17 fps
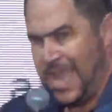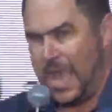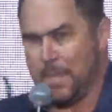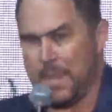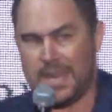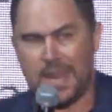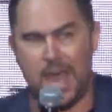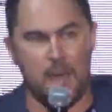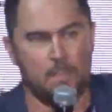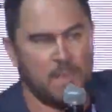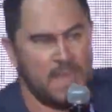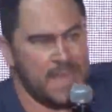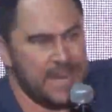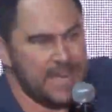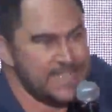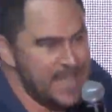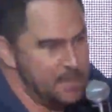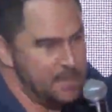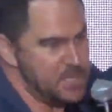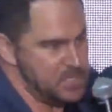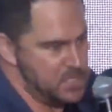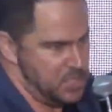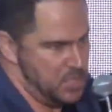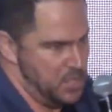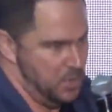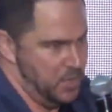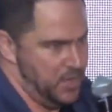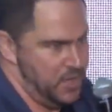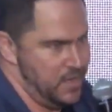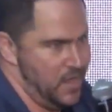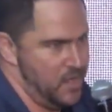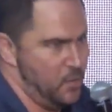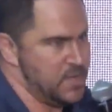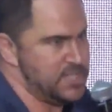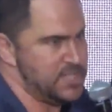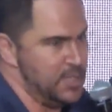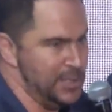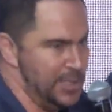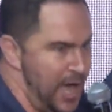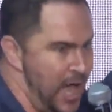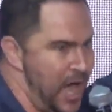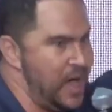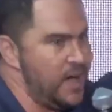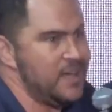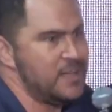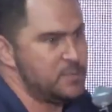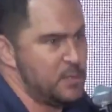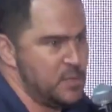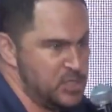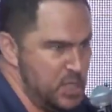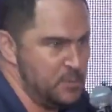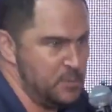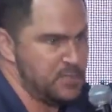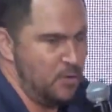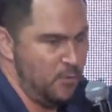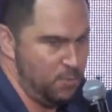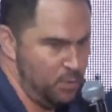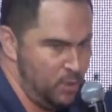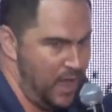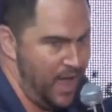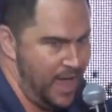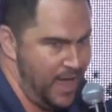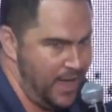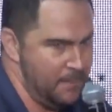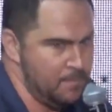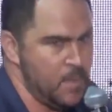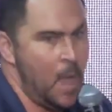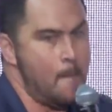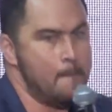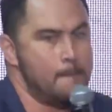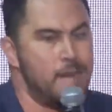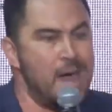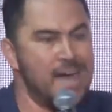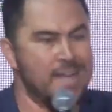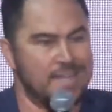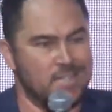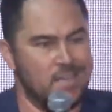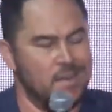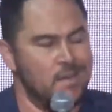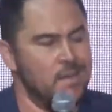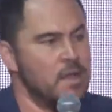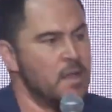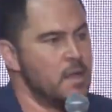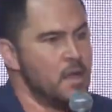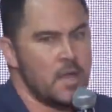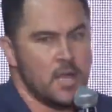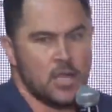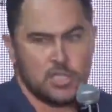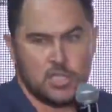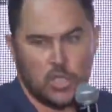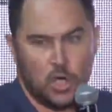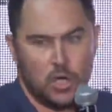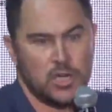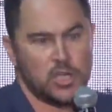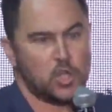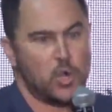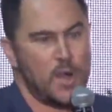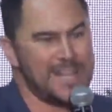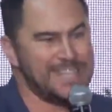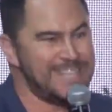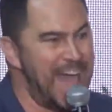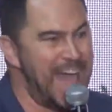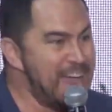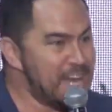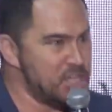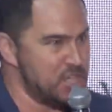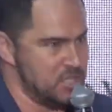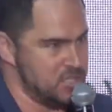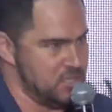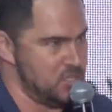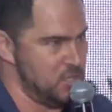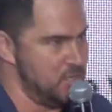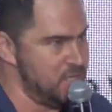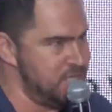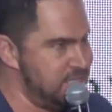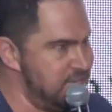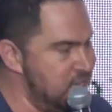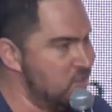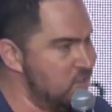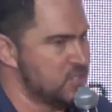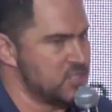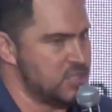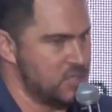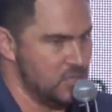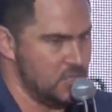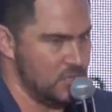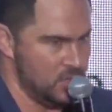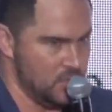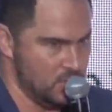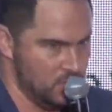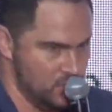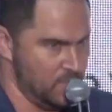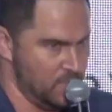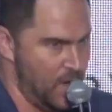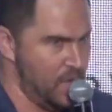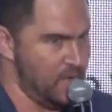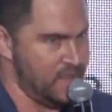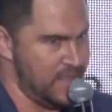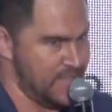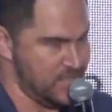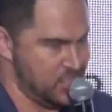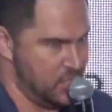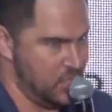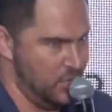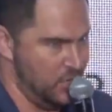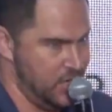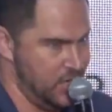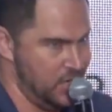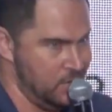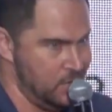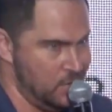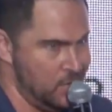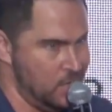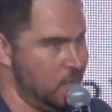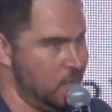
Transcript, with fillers: It may not be an exempted security. In other words, the law is presumed to apply. But certain transactions, certain deals involving that security